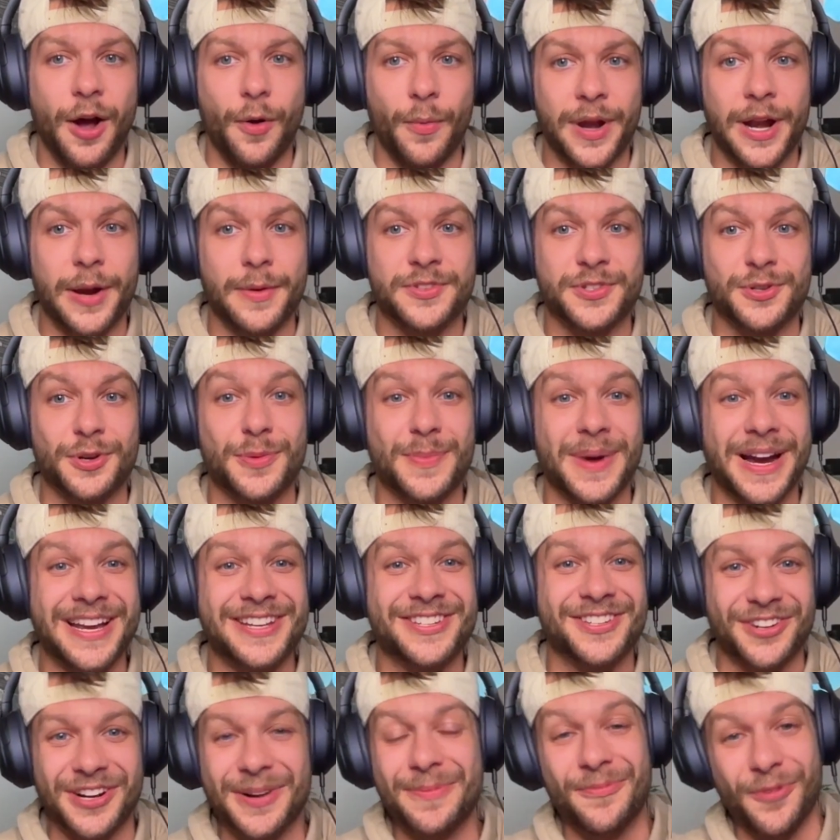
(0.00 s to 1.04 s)
when I was doing my
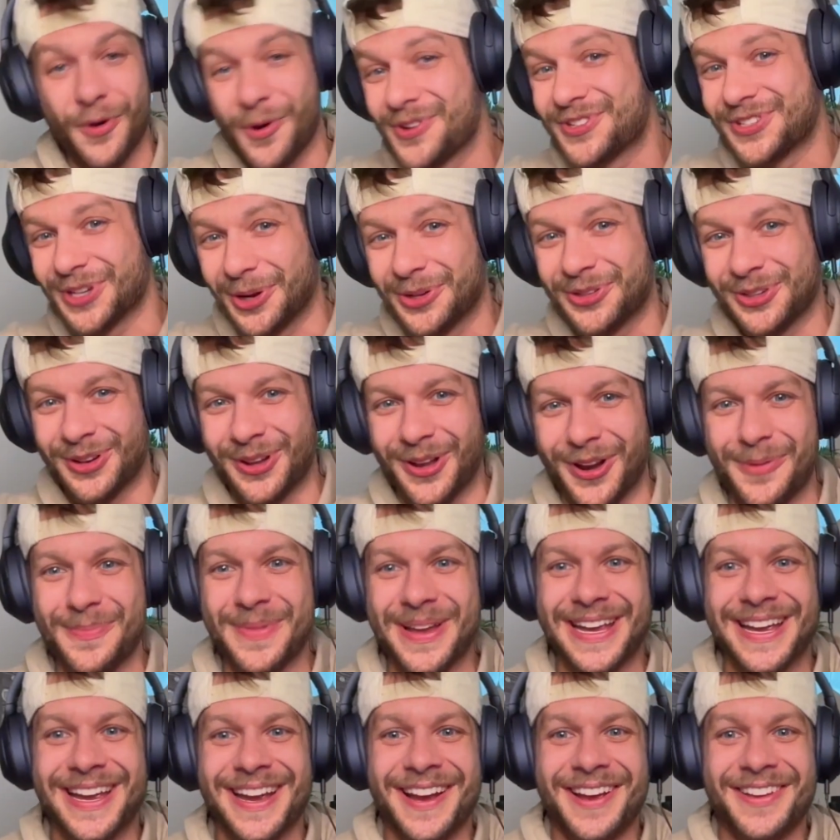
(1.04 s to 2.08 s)
stream for Social
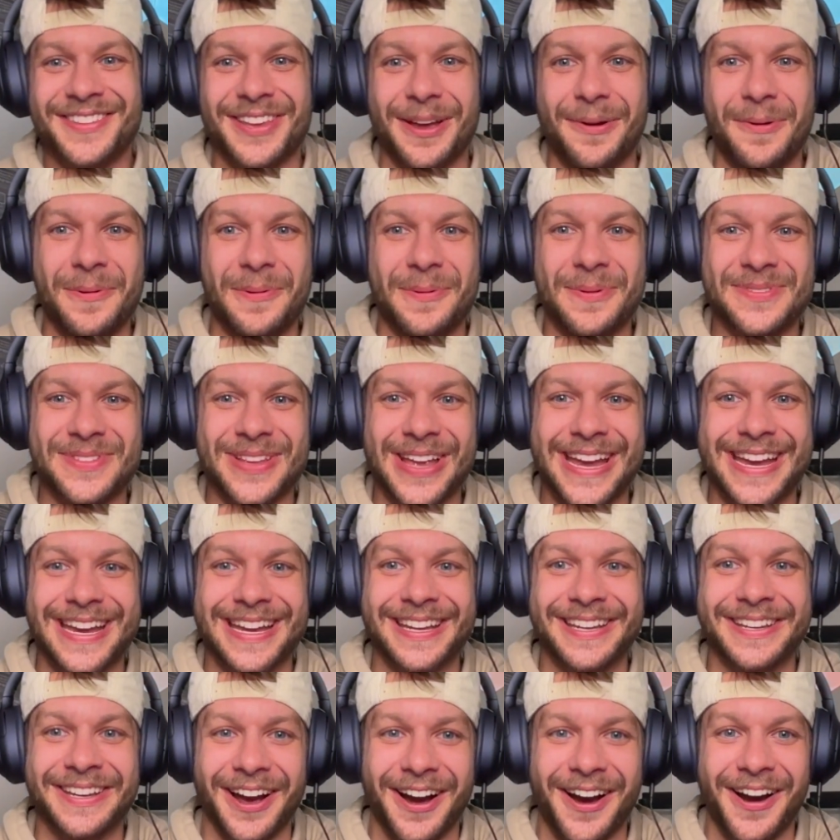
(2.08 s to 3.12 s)
Army. Someone was like,
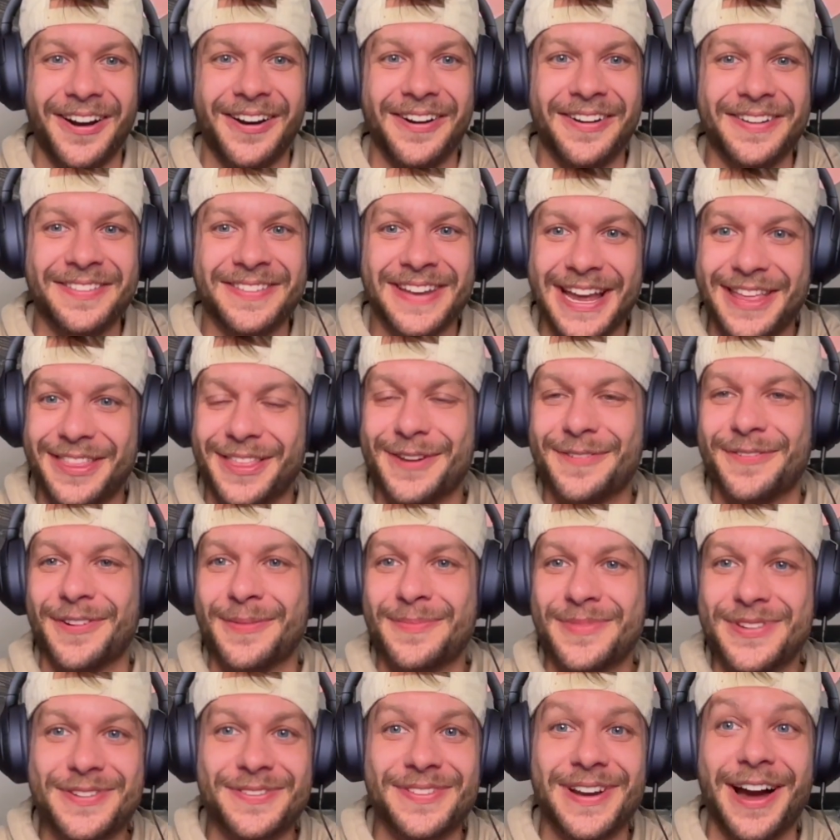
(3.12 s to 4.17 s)
"Yo, Nathan
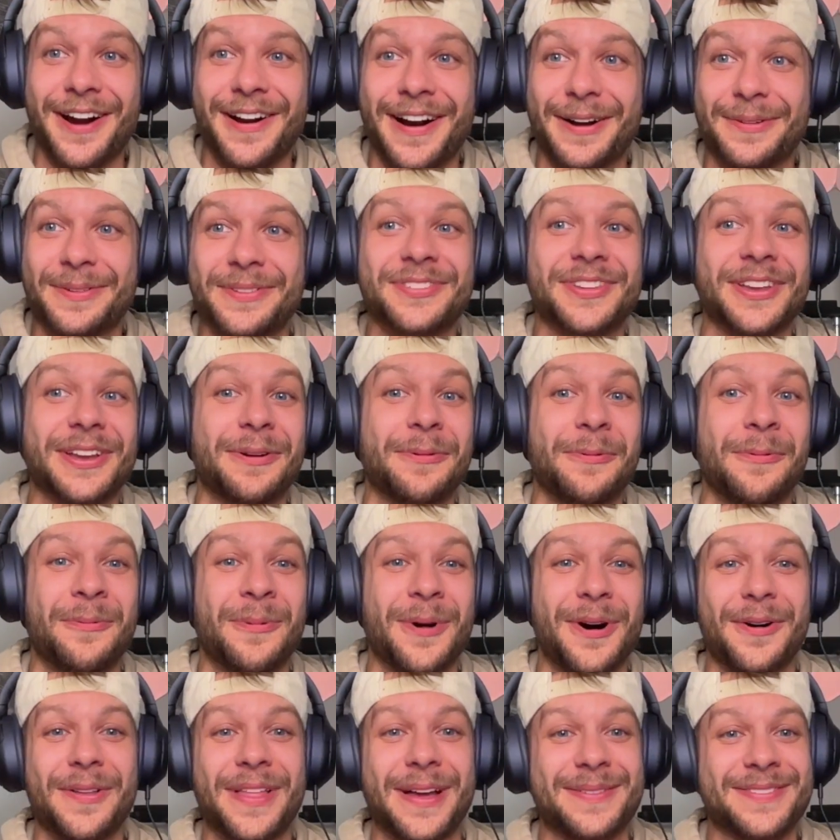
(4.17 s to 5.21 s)
from Unau." I was like,
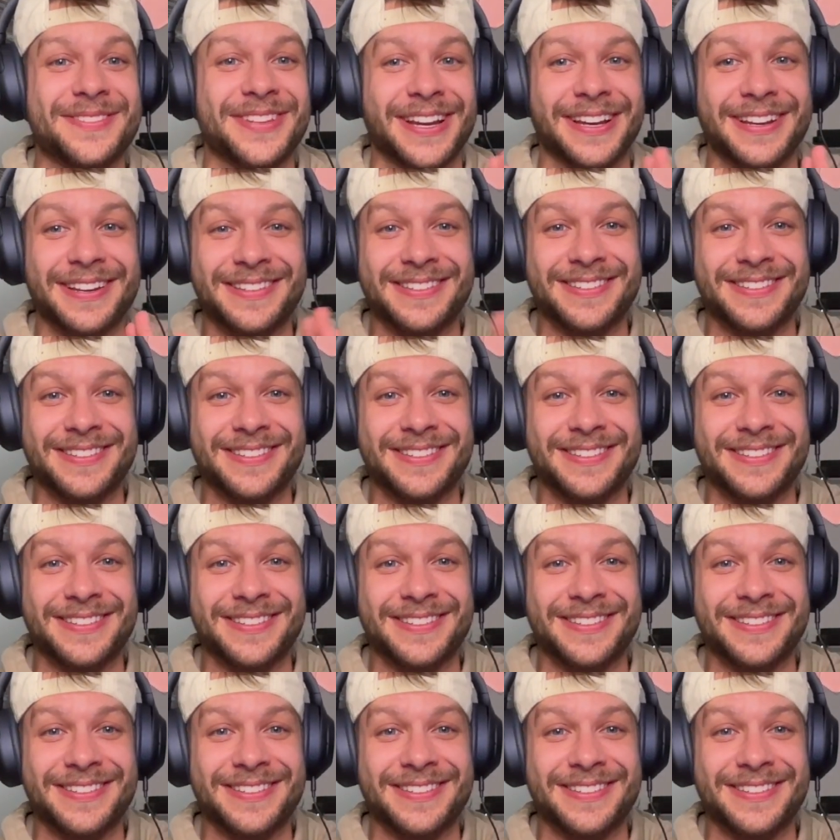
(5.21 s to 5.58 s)
"Whoa, that was like